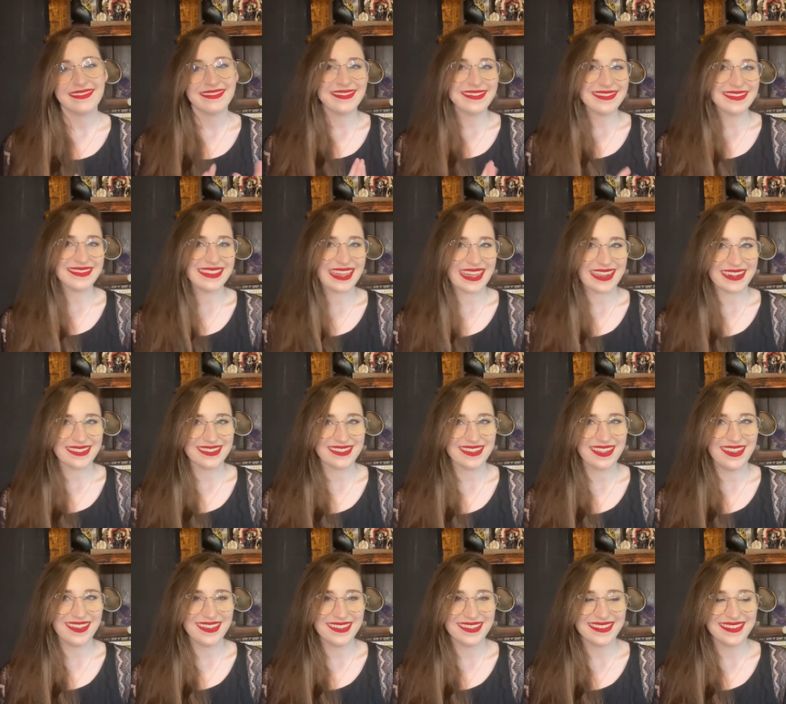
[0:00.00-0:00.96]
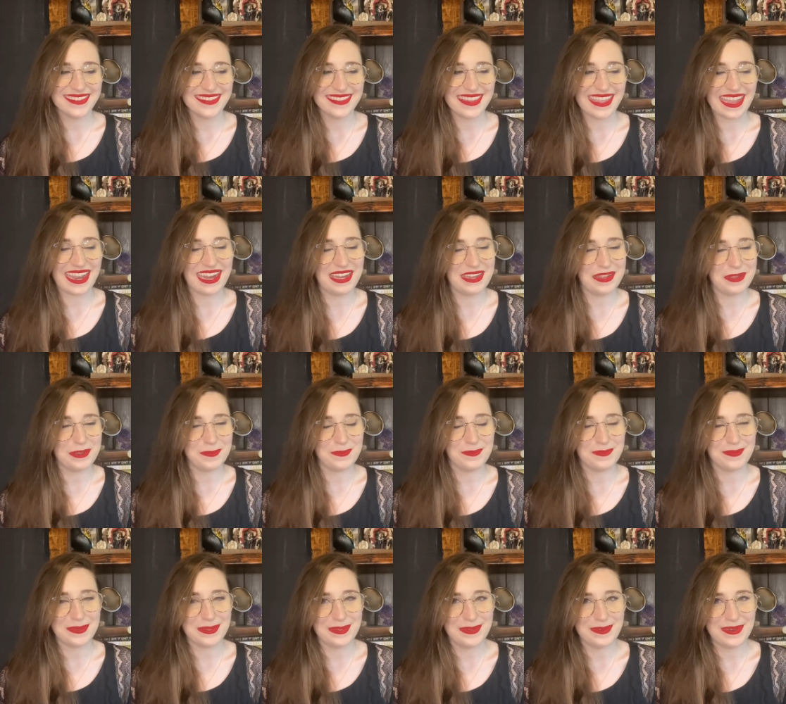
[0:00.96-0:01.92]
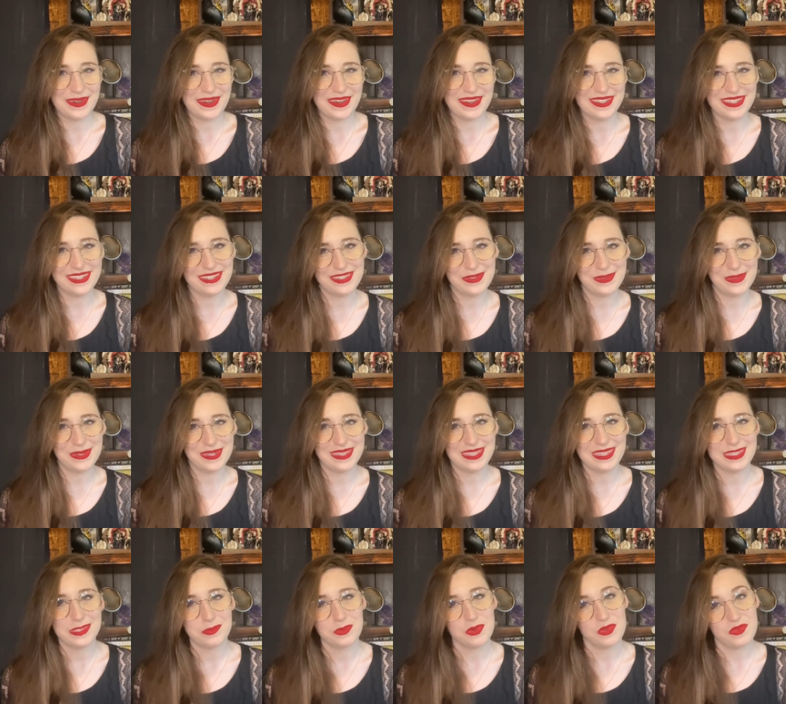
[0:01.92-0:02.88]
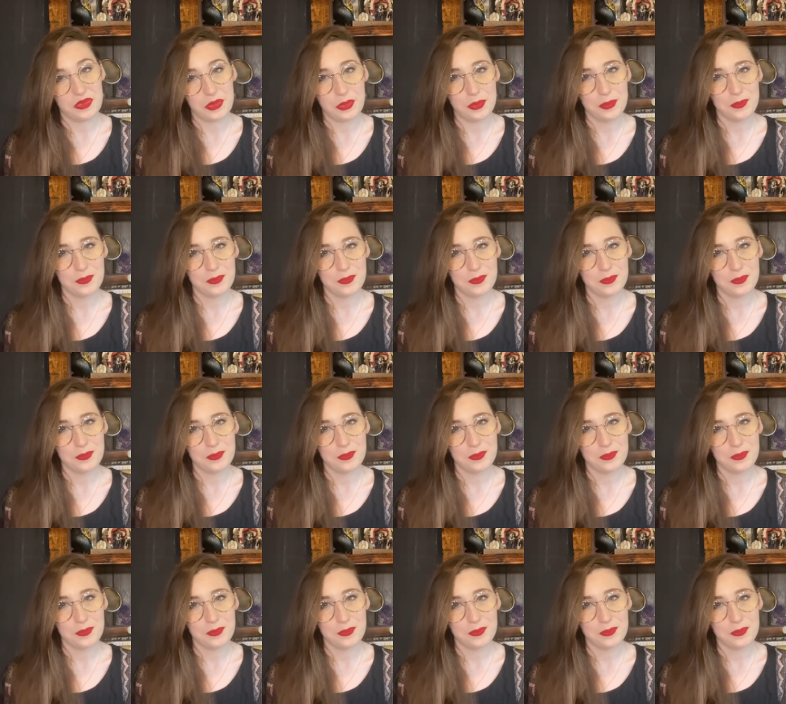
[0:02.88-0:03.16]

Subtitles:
That is all. I hope you all enjoyed this review.